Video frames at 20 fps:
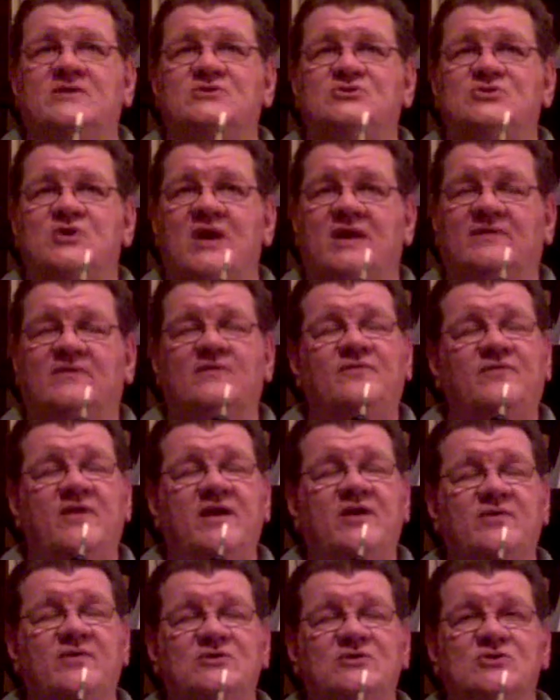check the
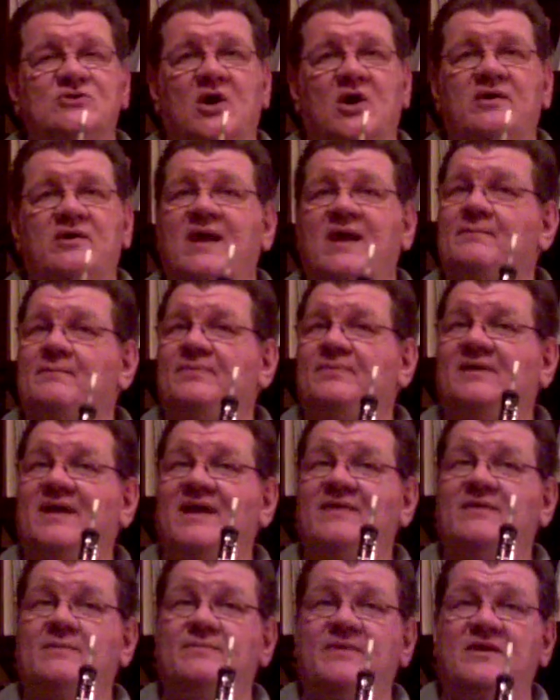fingering chart and
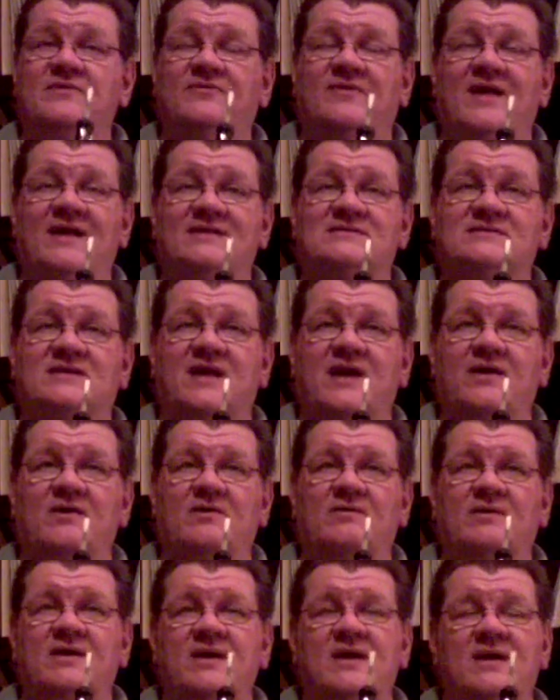play the B flat
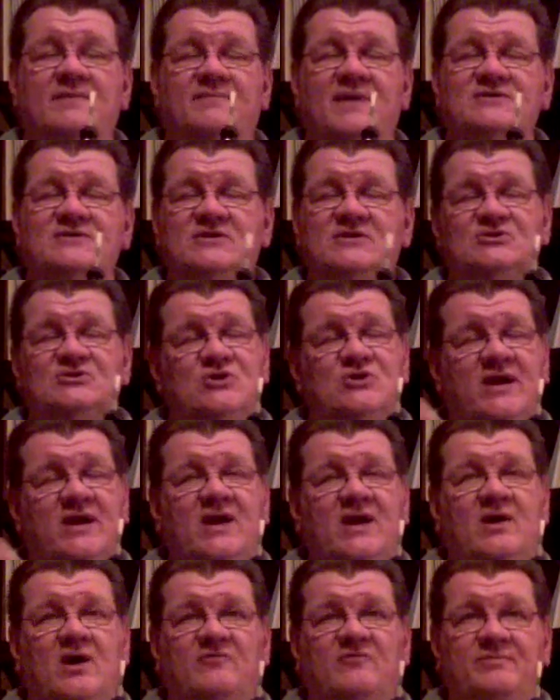scale by just checking
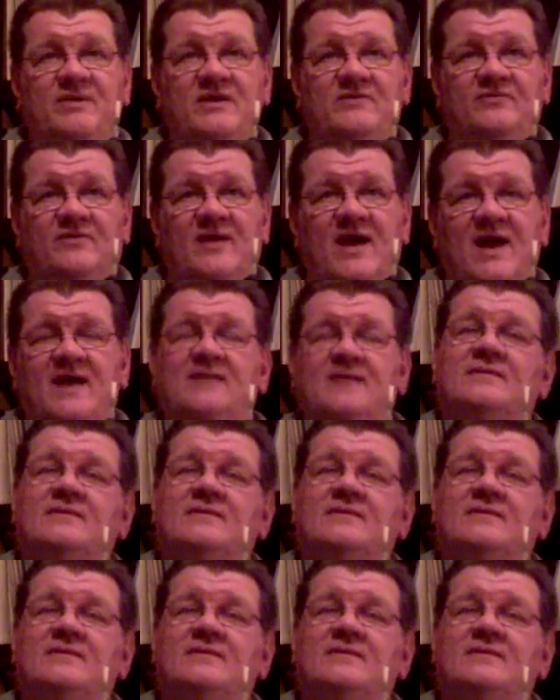off B flat,